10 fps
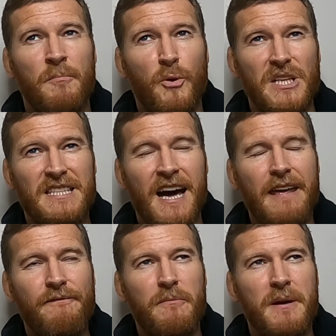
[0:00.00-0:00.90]
But it's that
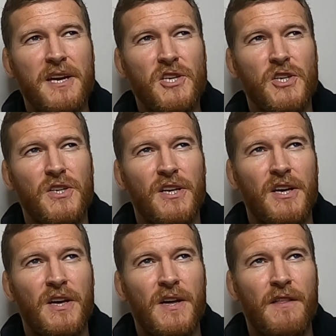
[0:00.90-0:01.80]
information
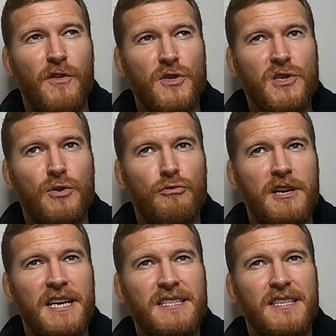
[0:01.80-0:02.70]
that has
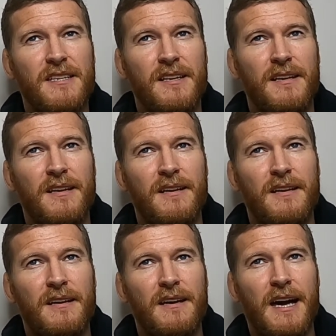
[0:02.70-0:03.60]
created
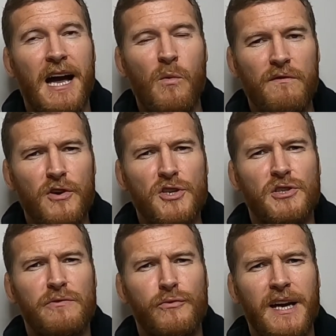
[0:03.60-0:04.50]
our
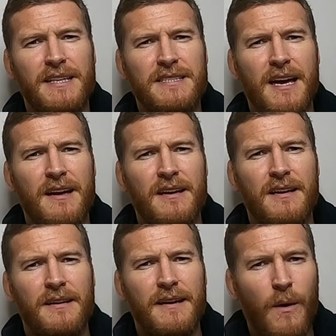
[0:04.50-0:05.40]
version of reality,
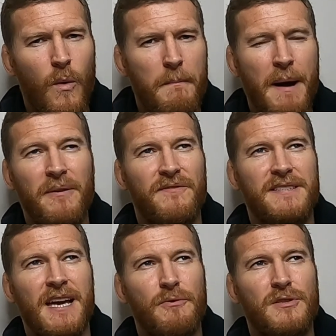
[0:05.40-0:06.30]
our map of the
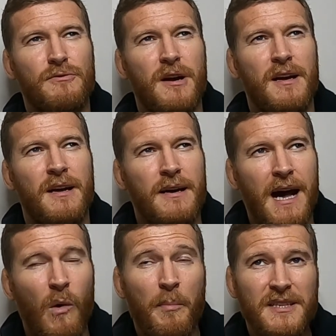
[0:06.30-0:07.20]
territory,
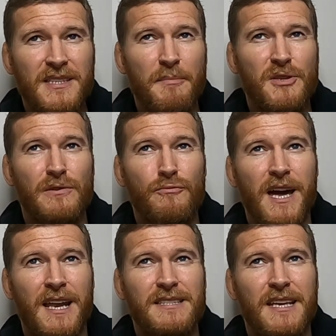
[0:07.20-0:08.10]
our perception of
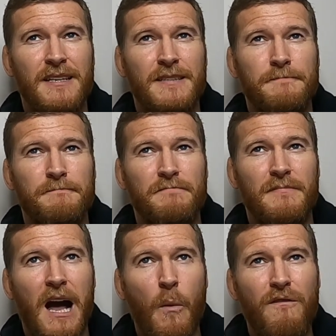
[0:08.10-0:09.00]
reality,
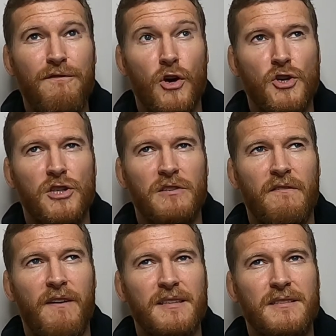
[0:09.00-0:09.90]
our version of
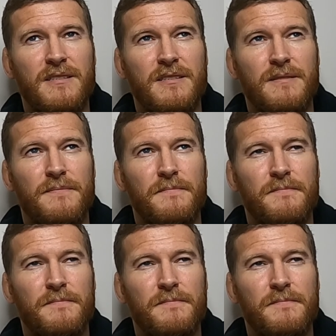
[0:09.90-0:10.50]
events.